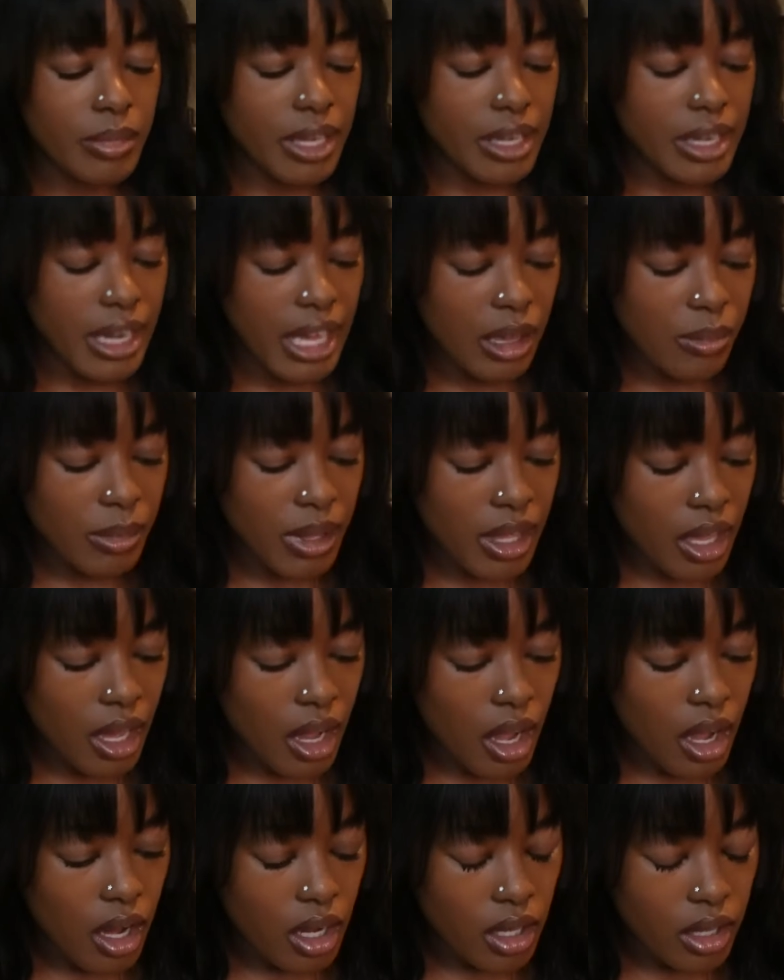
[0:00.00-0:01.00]
Naming
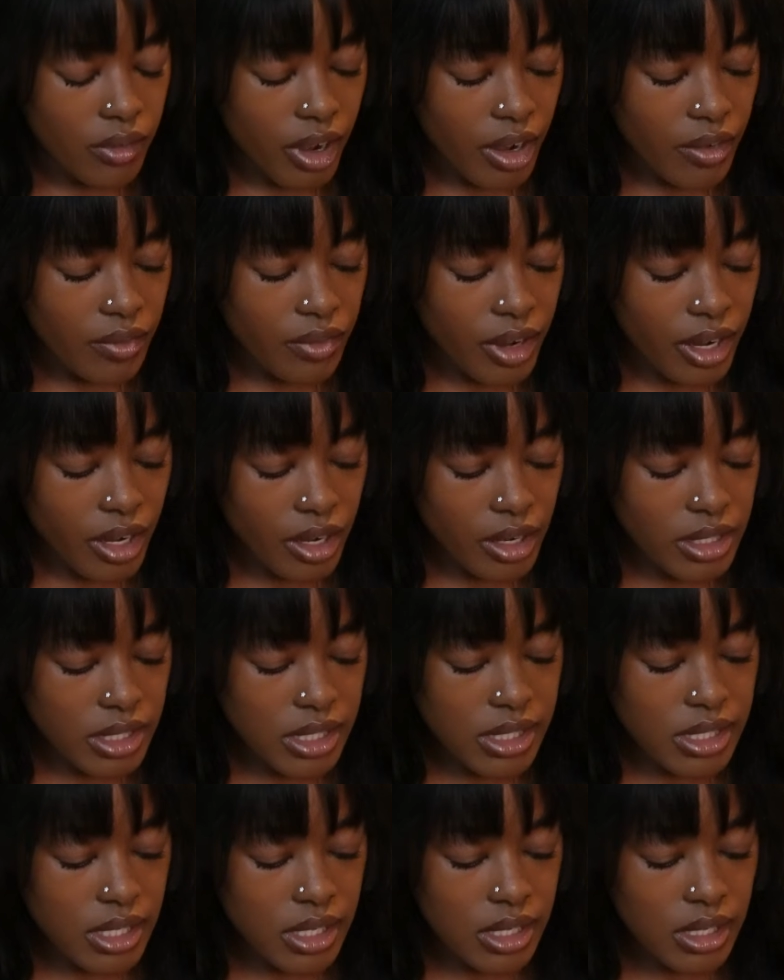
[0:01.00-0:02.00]
all of our
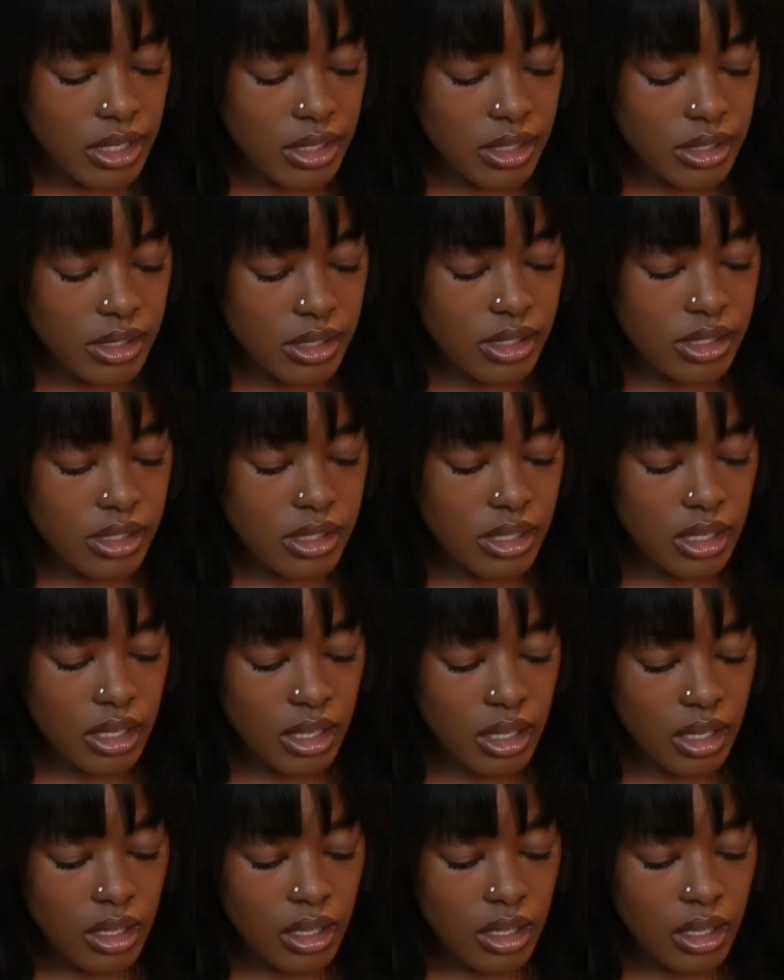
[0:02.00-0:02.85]
fragrances.